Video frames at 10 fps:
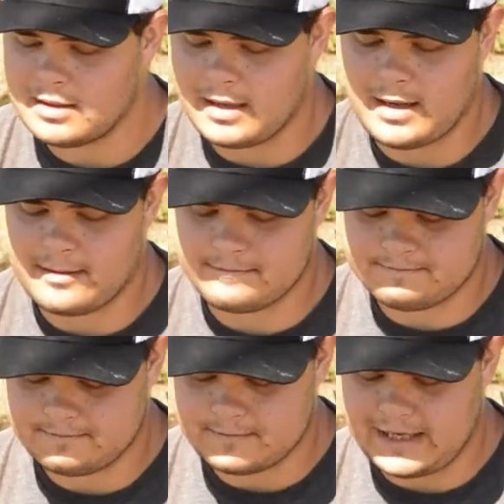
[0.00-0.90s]

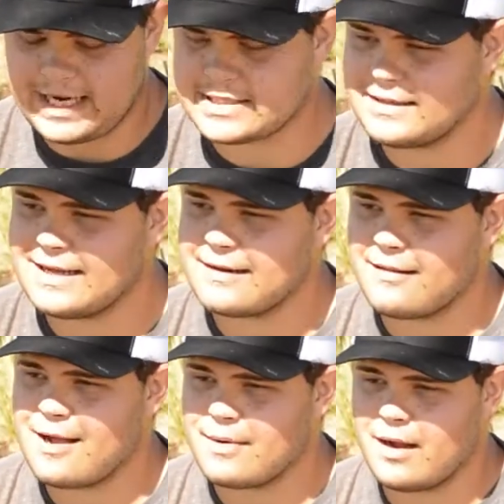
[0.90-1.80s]
I actually let a
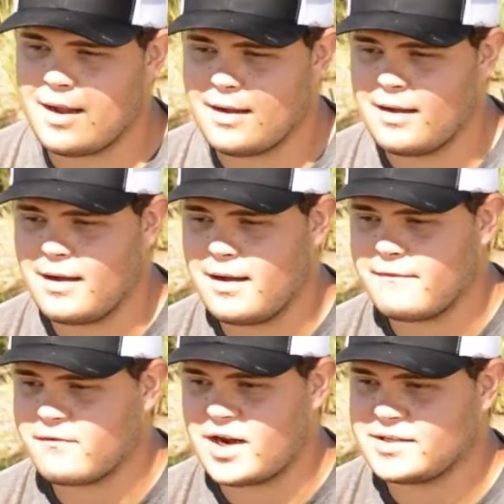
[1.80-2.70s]
lot of my
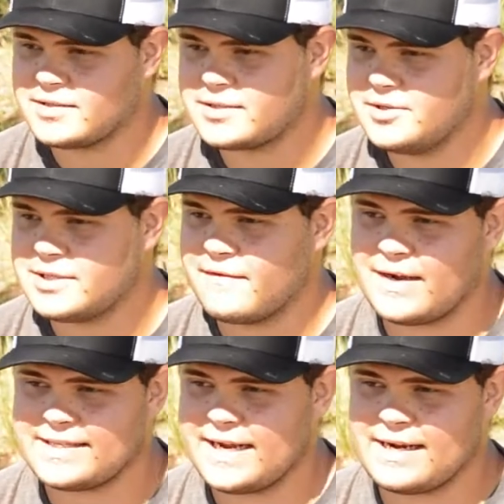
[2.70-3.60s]
friends use it if
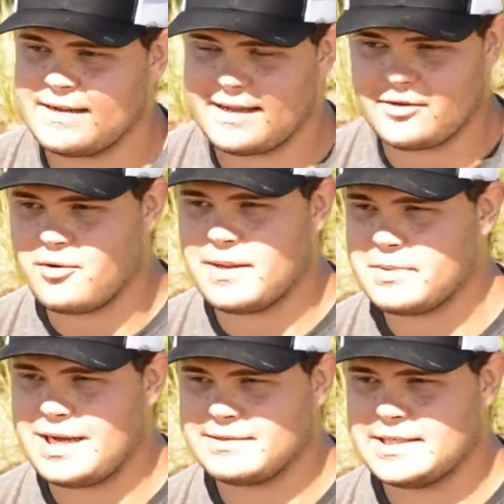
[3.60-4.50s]
I take any like new
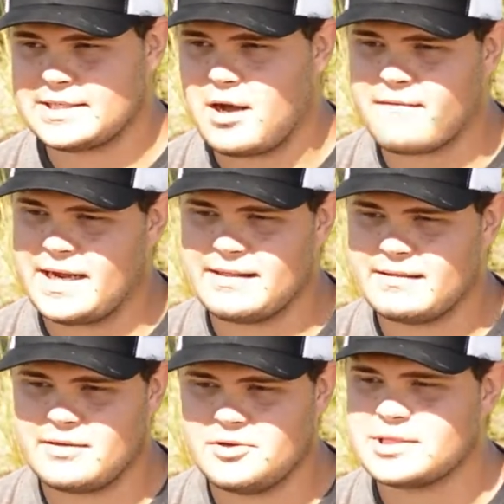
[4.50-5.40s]
people out disc golfing. I
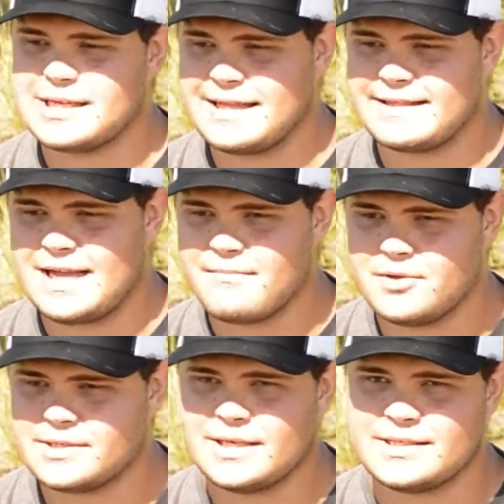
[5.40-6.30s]
usually let them
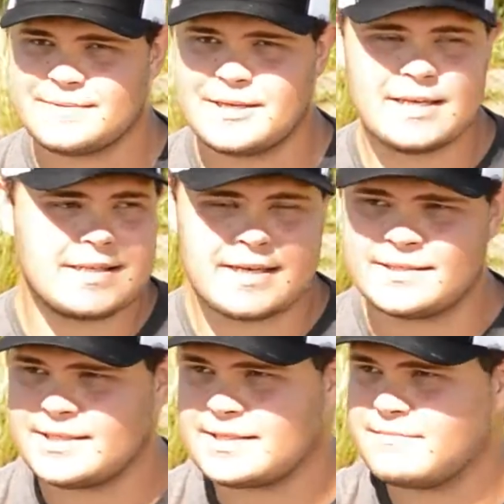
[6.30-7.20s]
use it just because it can
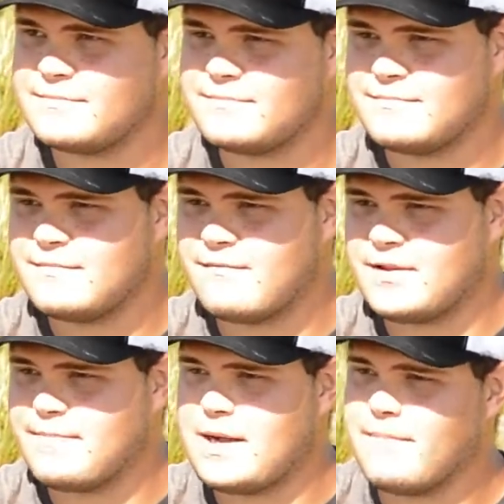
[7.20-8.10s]
just
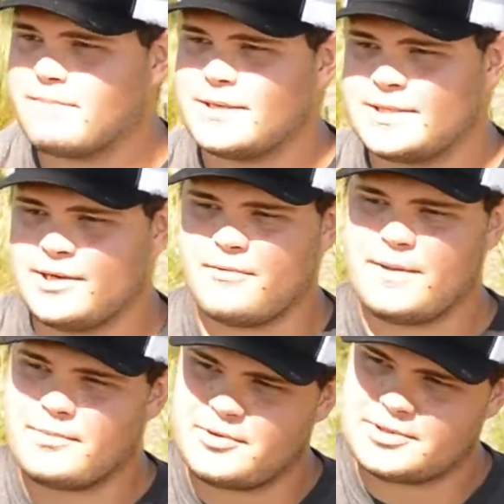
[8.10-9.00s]
flip up, because you know
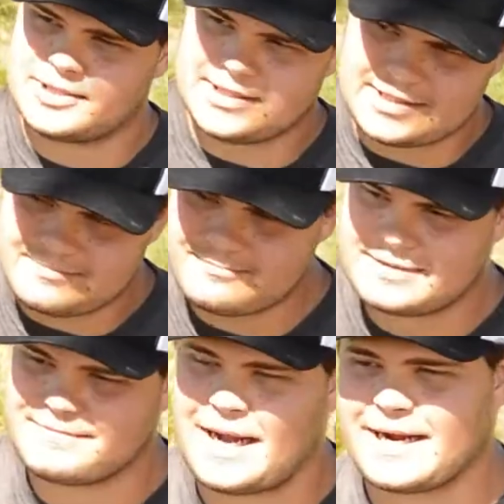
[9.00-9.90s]
people usually just
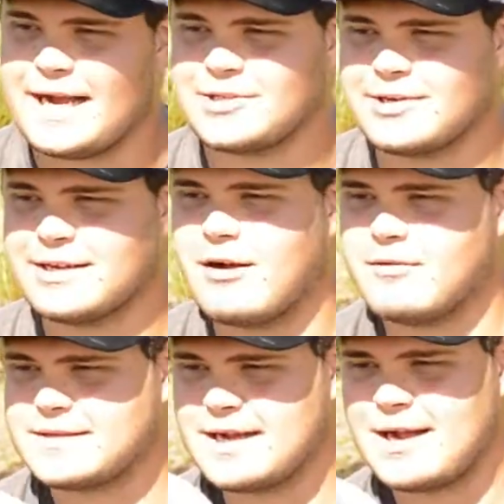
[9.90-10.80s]
spike hyzer it all
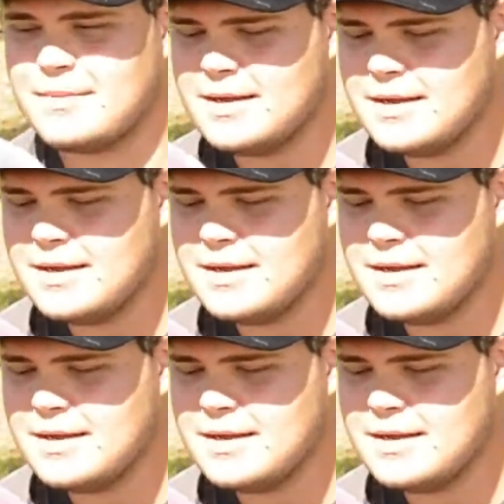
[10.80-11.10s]
the time